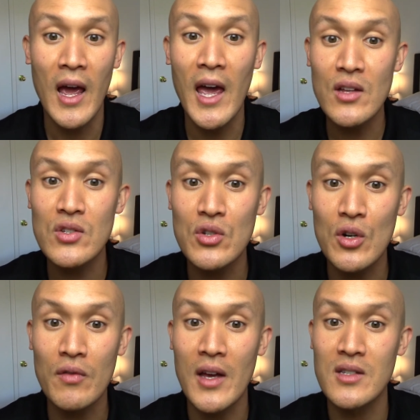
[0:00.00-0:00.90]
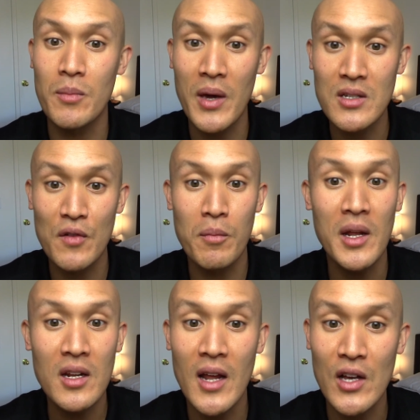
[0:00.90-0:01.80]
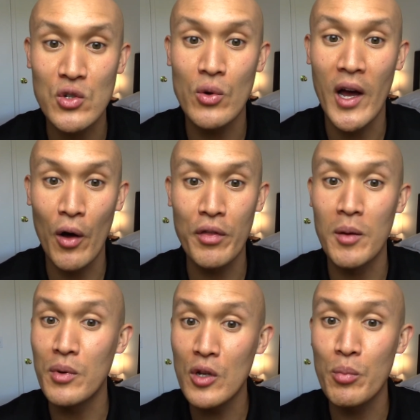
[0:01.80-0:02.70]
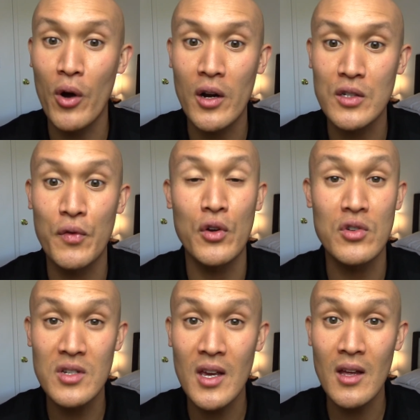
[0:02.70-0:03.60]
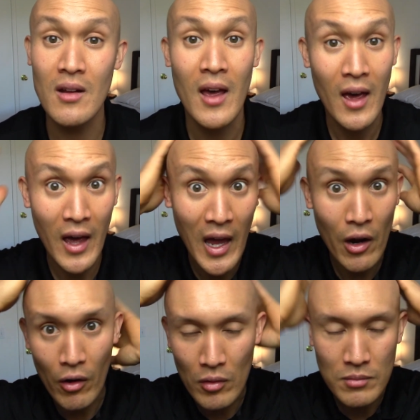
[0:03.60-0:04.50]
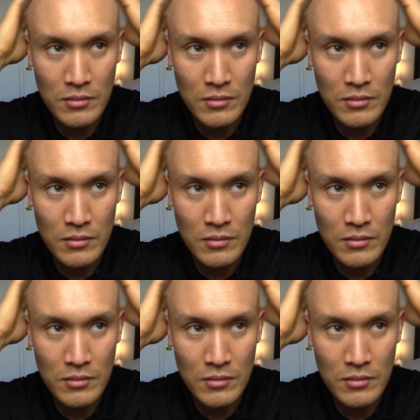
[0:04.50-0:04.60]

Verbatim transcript: and serve as the base of many natural health and beauty products for your skin, hair,